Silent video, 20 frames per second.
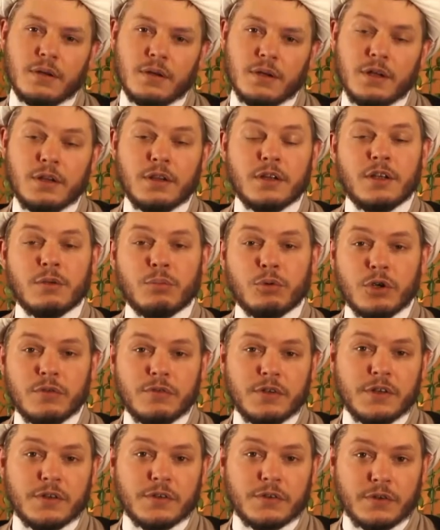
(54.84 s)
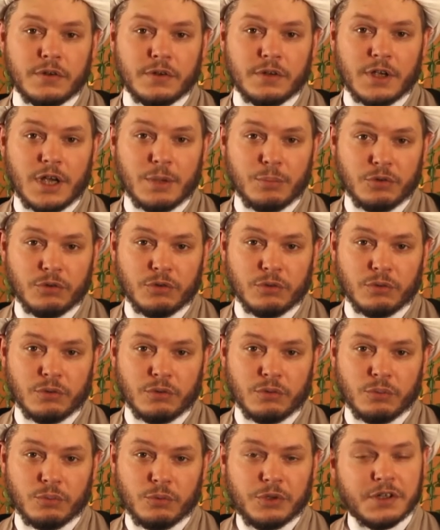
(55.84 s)
In the previous
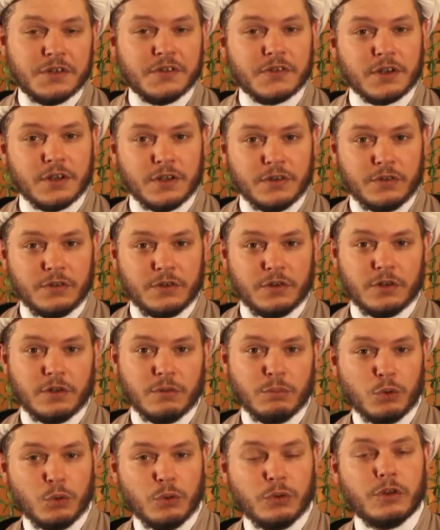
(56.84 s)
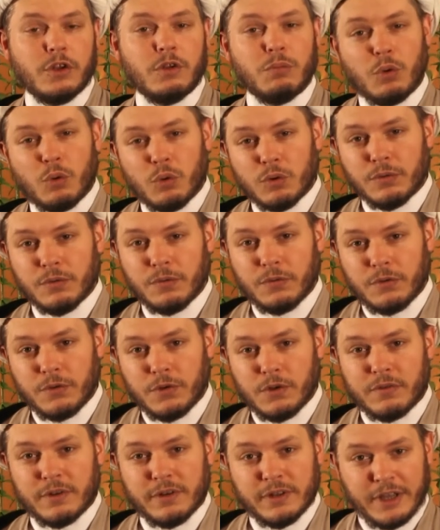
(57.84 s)
episode, we discussed both the importance
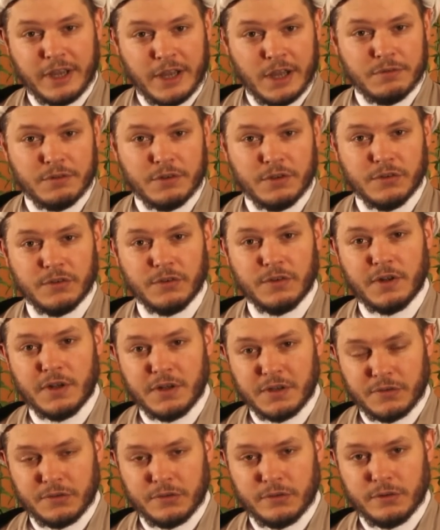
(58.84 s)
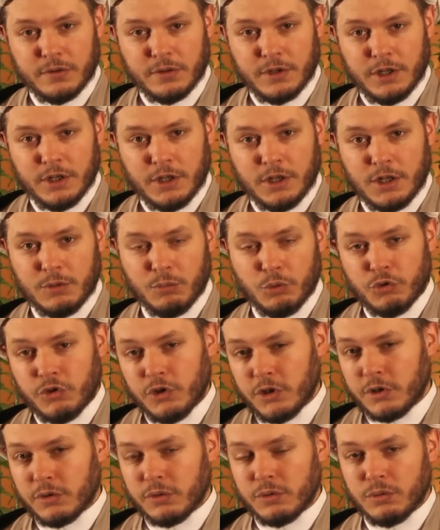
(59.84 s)
of al-Kafi as a text, in
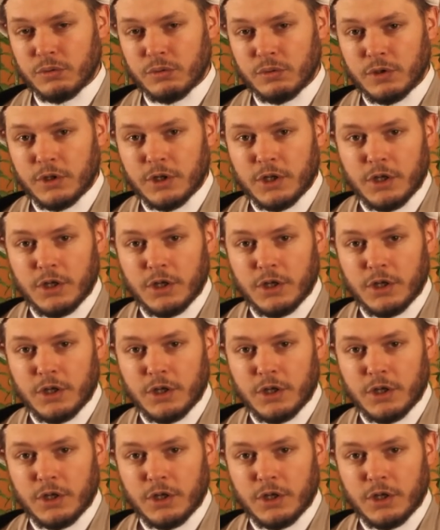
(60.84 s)
particular,